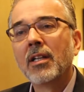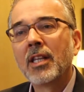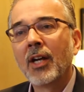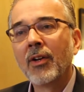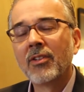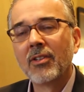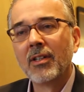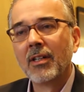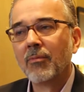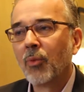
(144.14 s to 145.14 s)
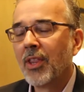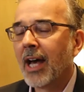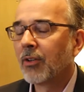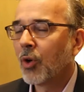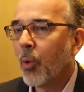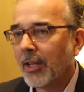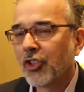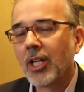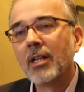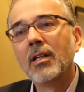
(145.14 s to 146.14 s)
There is, without
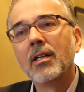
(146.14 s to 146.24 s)
question,